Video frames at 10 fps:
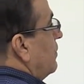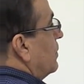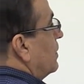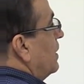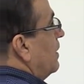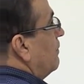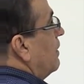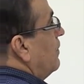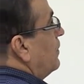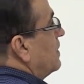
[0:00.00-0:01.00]
for year
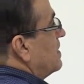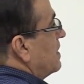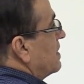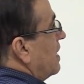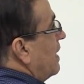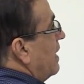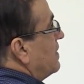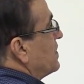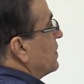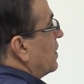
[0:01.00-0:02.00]
1 for this example, N
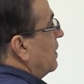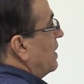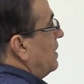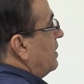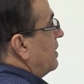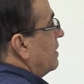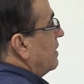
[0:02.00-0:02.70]
is equal 8.